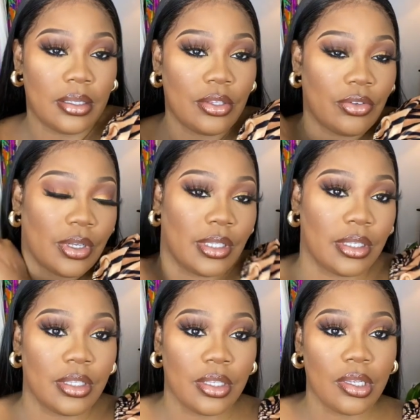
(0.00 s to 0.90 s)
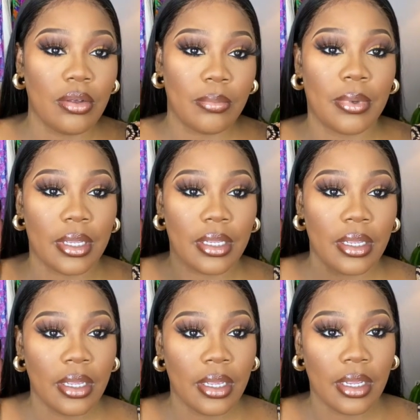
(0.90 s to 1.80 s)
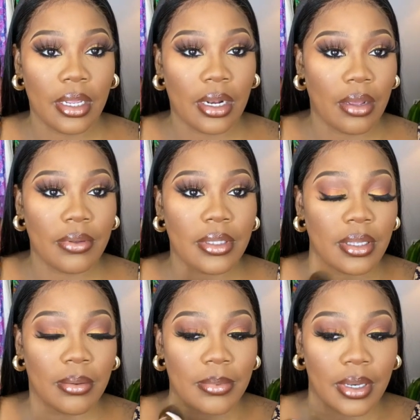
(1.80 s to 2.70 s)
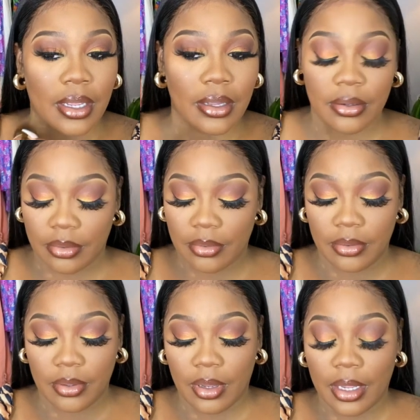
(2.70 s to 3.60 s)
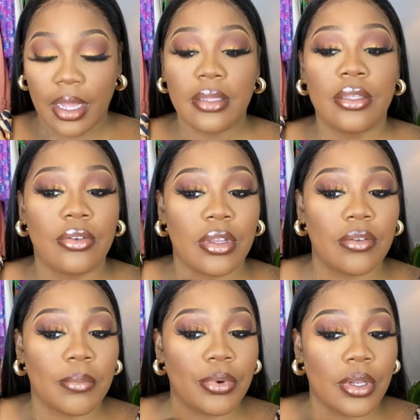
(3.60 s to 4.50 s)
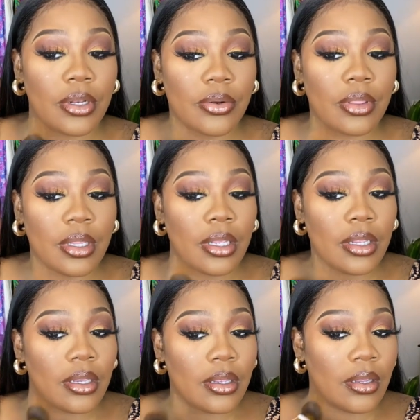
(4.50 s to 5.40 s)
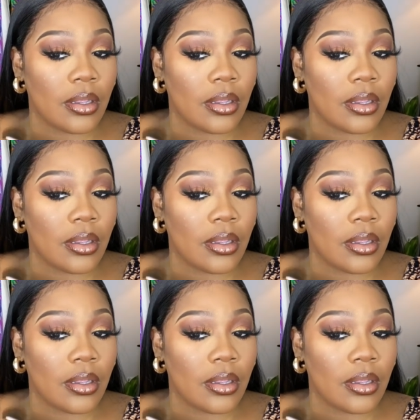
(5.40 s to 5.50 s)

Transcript: This dress is cute, but it always come down. I got this dress from Pretty Little Thing.